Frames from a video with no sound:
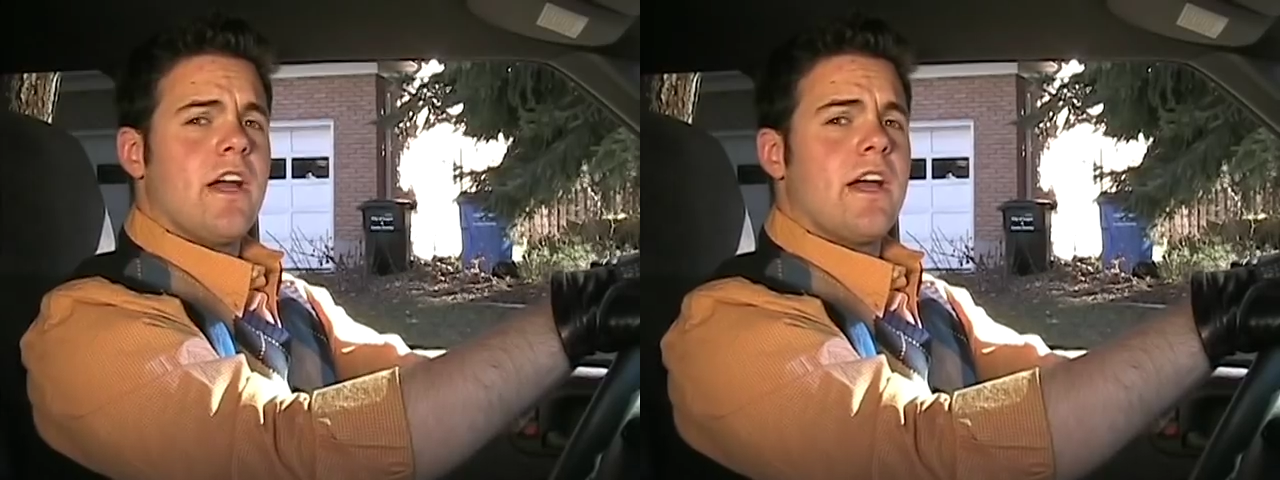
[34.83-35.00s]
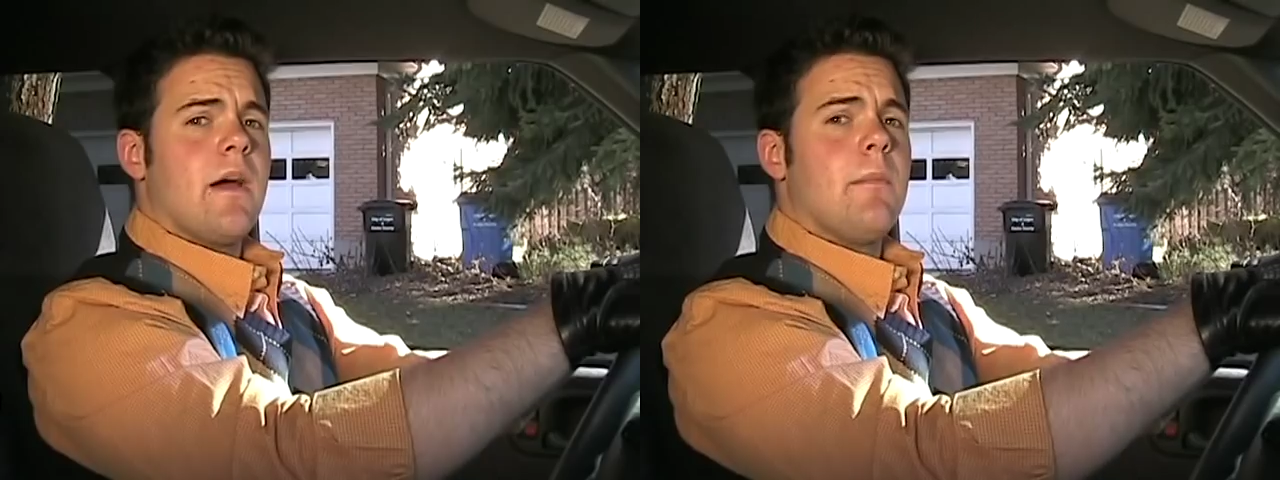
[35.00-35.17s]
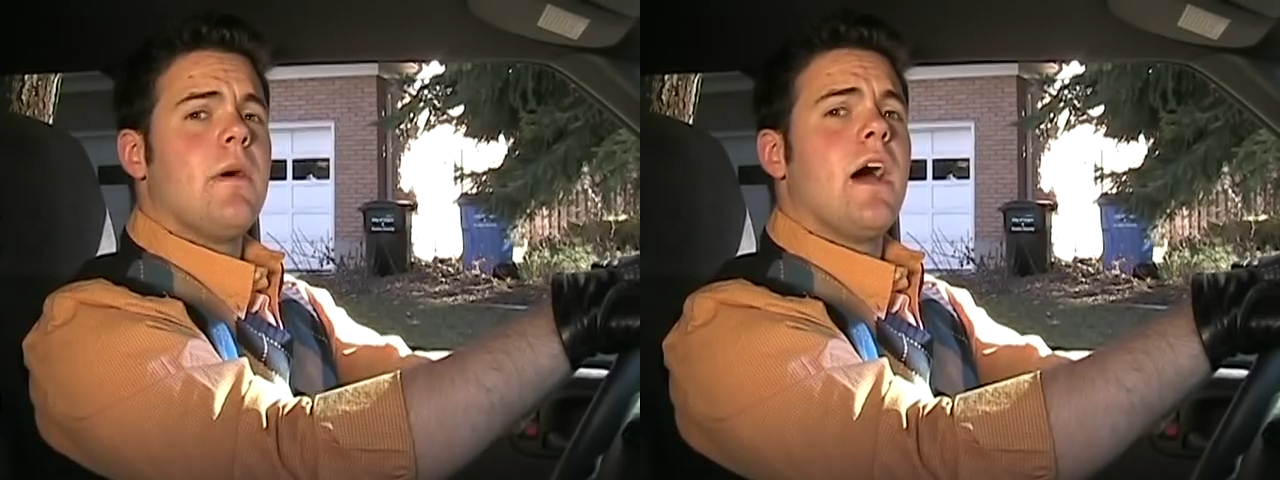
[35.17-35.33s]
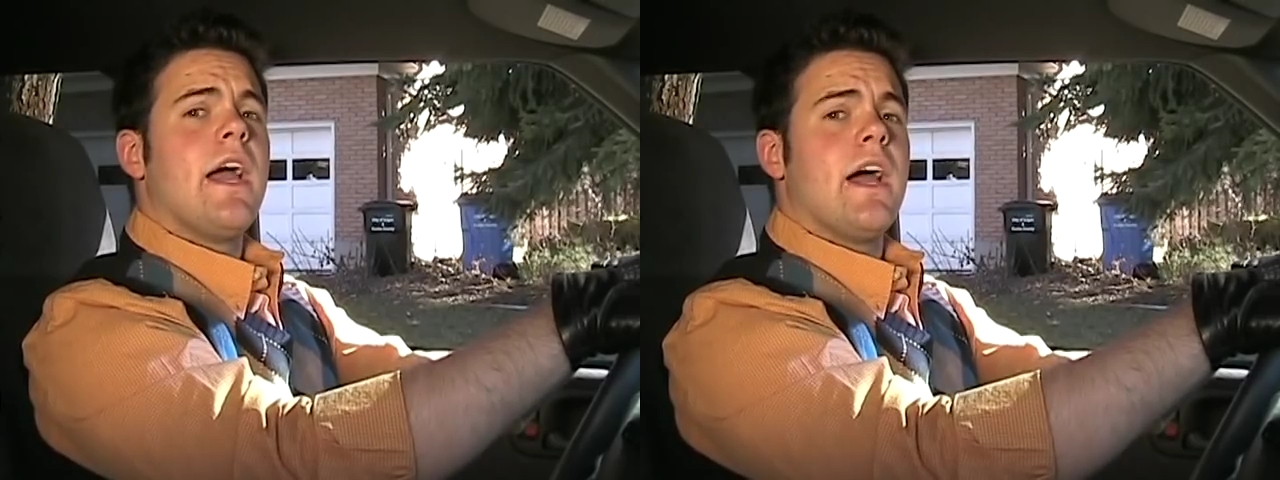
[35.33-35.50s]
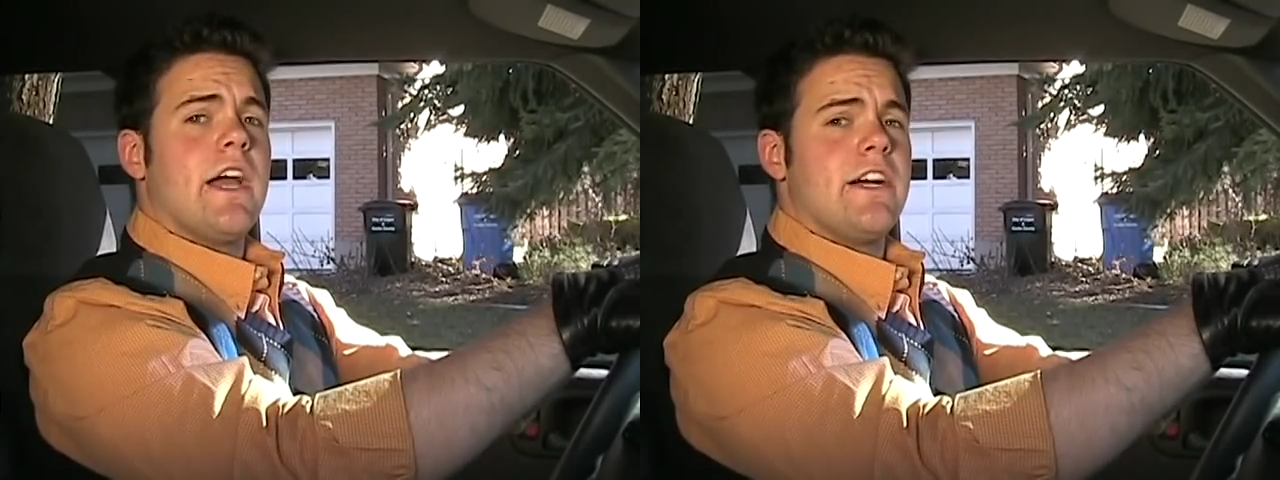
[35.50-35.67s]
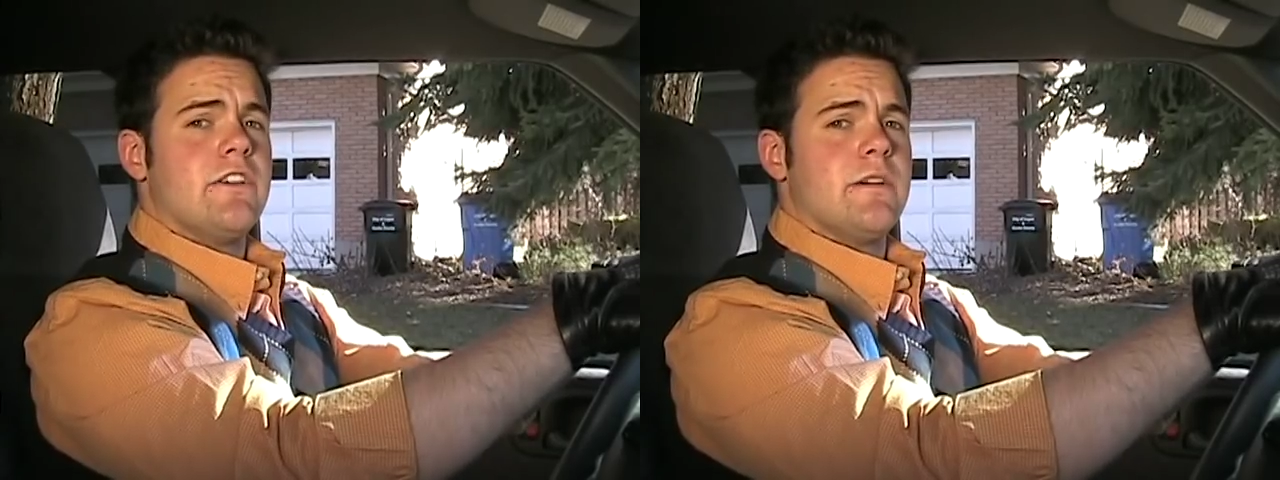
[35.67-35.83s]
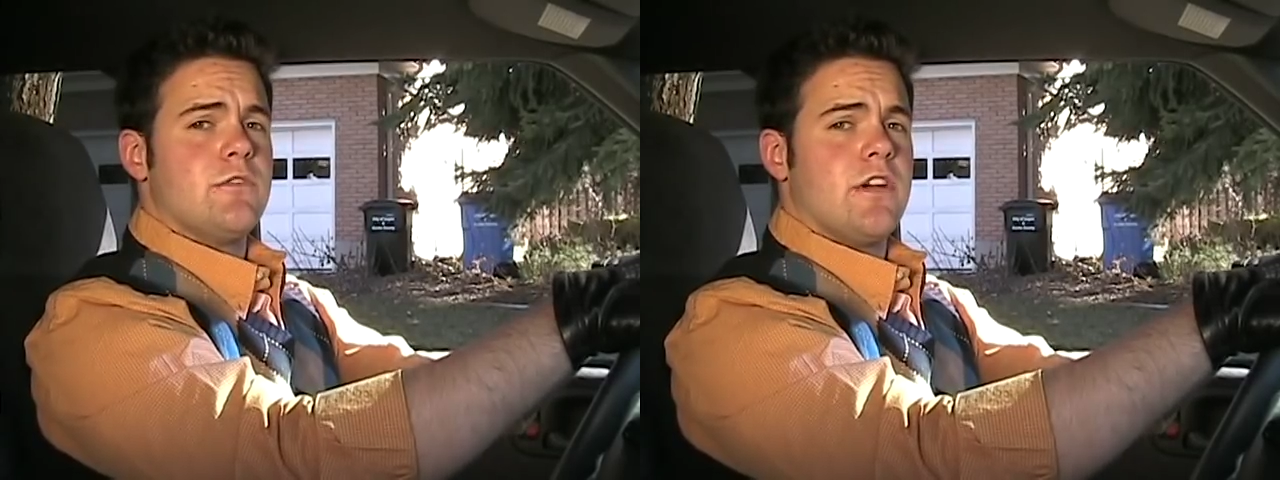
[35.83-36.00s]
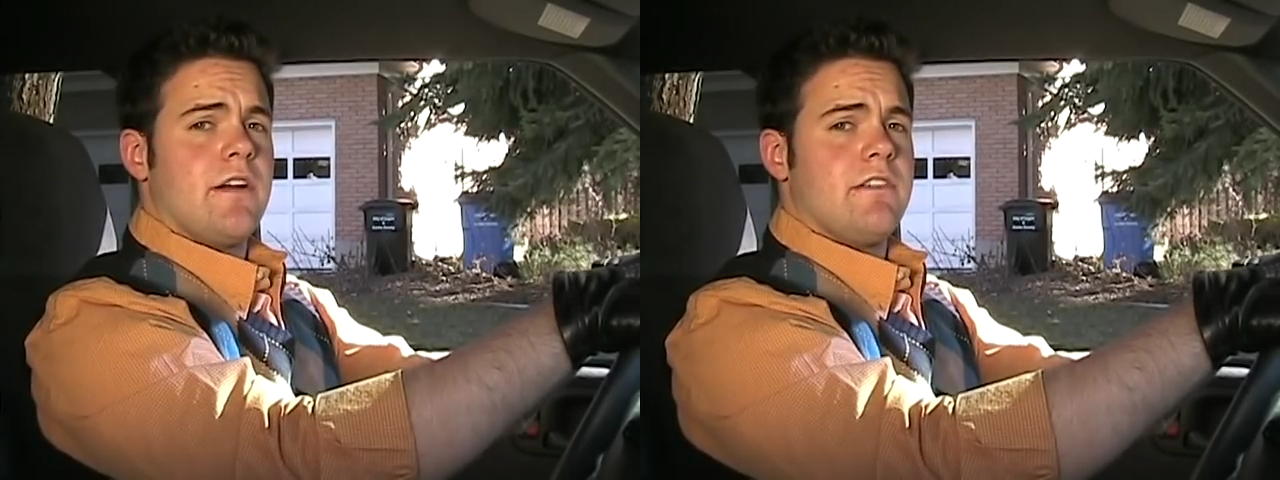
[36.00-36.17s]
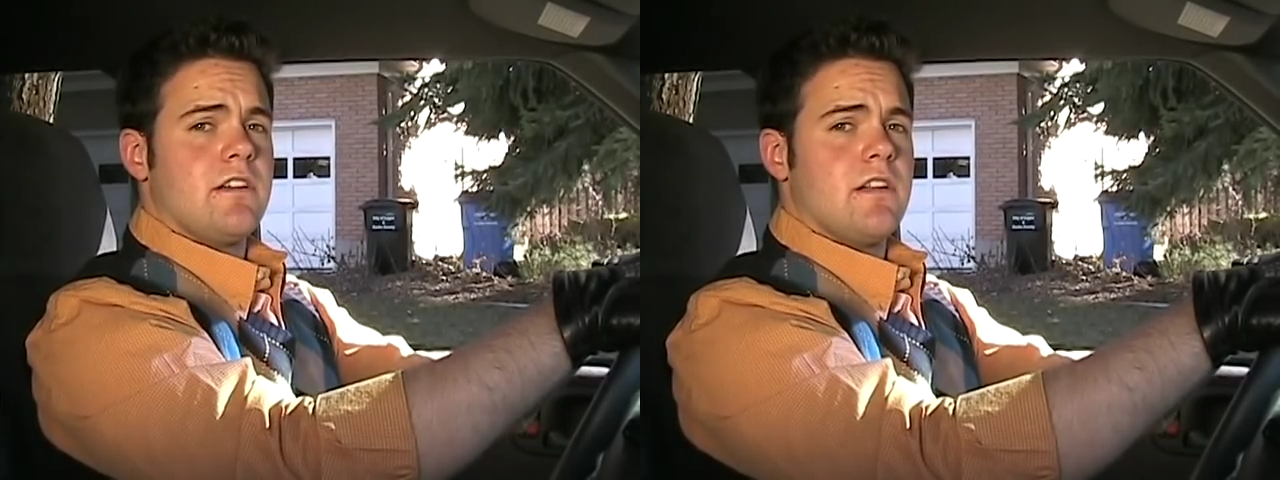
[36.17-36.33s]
I got my high grip driving